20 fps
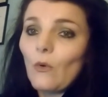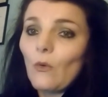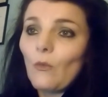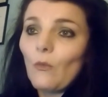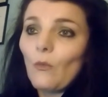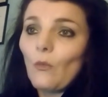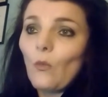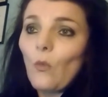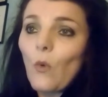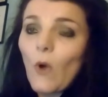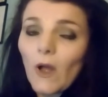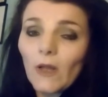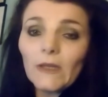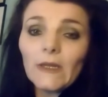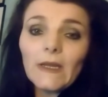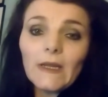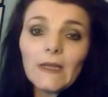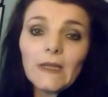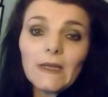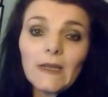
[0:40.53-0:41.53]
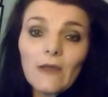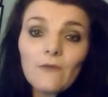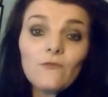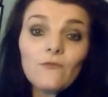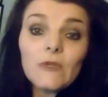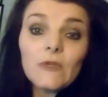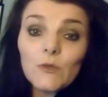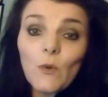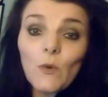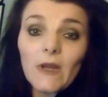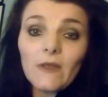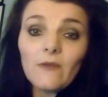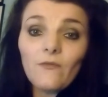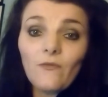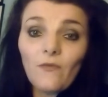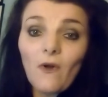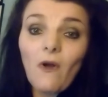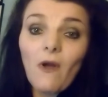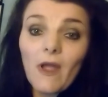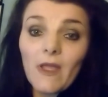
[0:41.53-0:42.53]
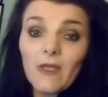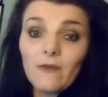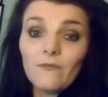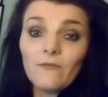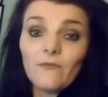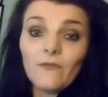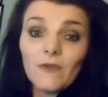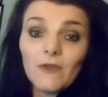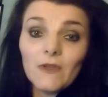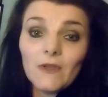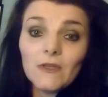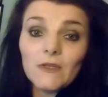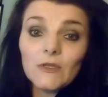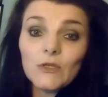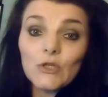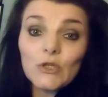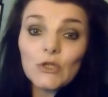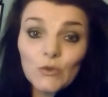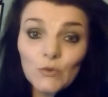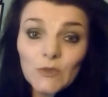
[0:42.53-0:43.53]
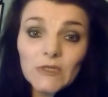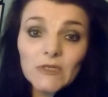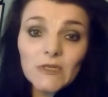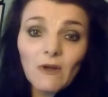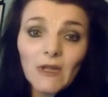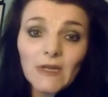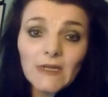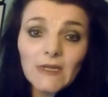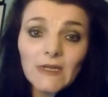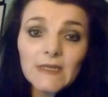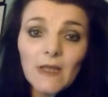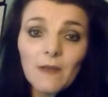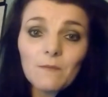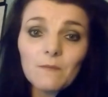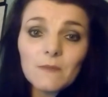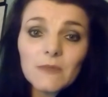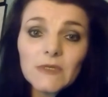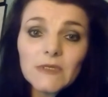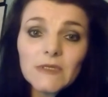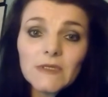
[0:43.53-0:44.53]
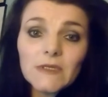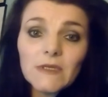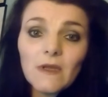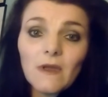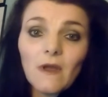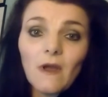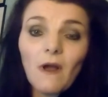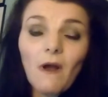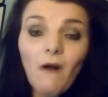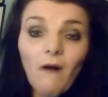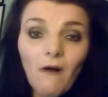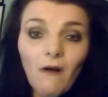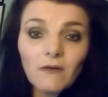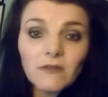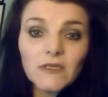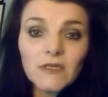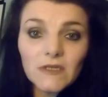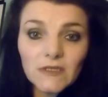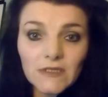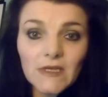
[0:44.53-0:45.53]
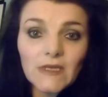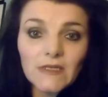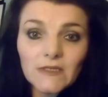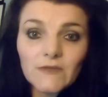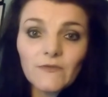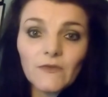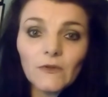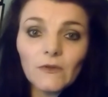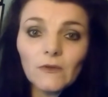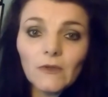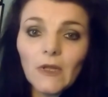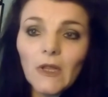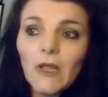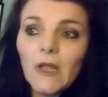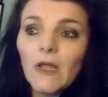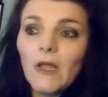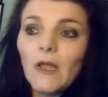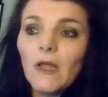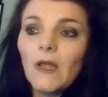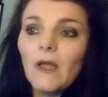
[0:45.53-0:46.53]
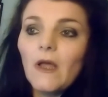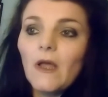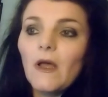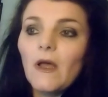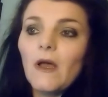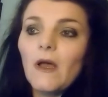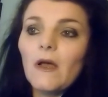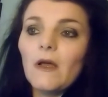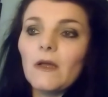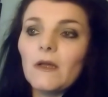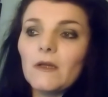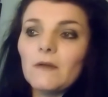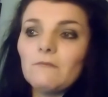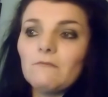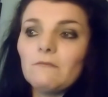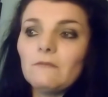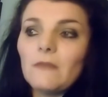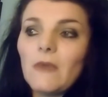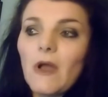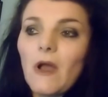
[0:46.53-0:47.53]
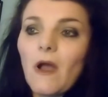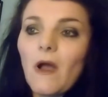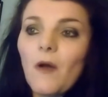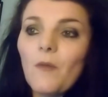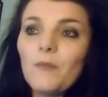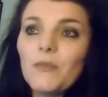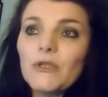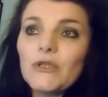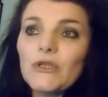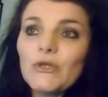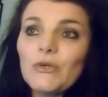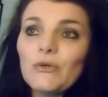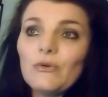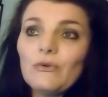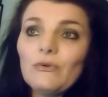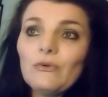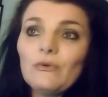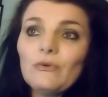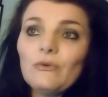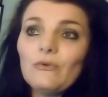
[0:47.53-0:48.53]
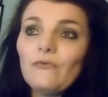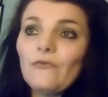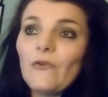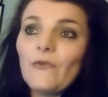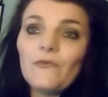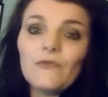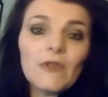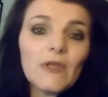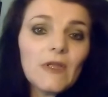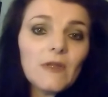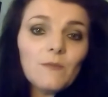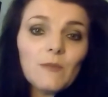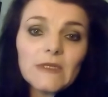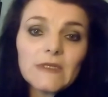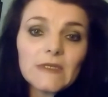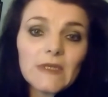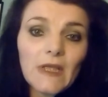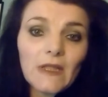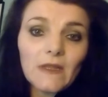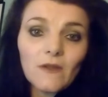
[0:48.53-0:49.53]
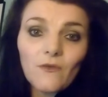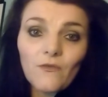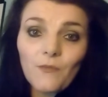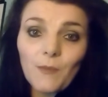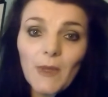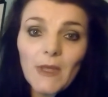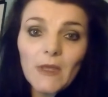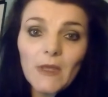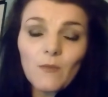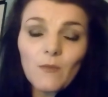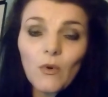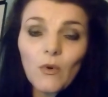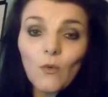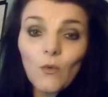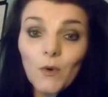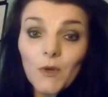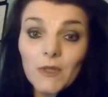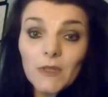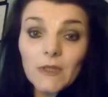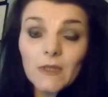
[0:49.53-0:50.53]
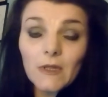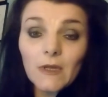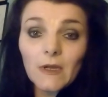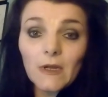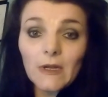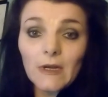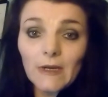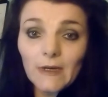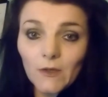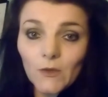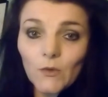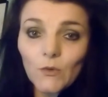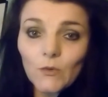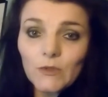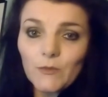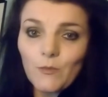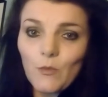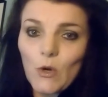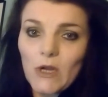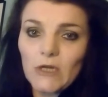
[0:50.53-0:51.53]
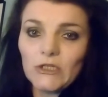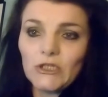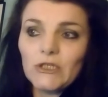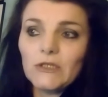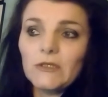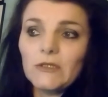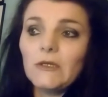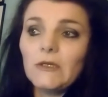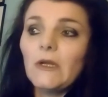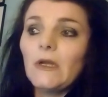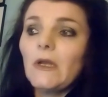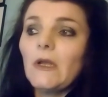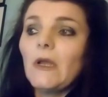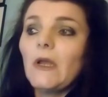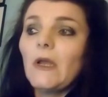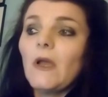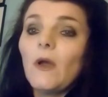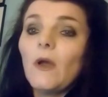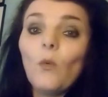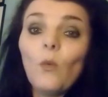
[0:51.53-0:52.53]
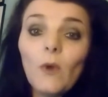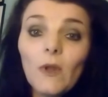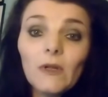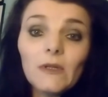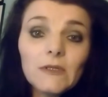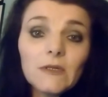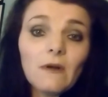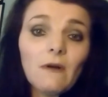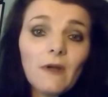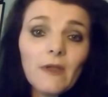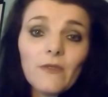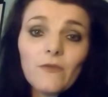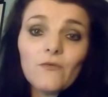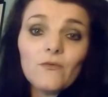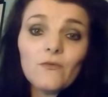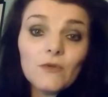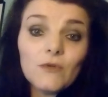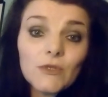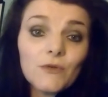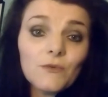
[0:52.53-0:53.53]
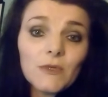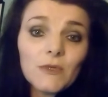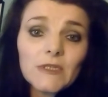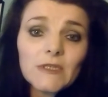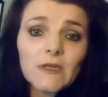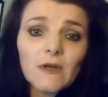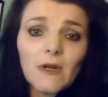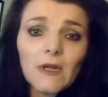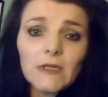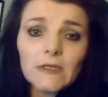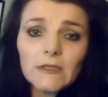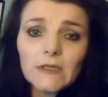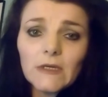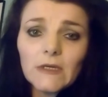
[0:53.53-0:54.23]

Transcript: 1 in every 25 suicide attempts are successful. Up to 15% of people with clinical depression will die through suicide.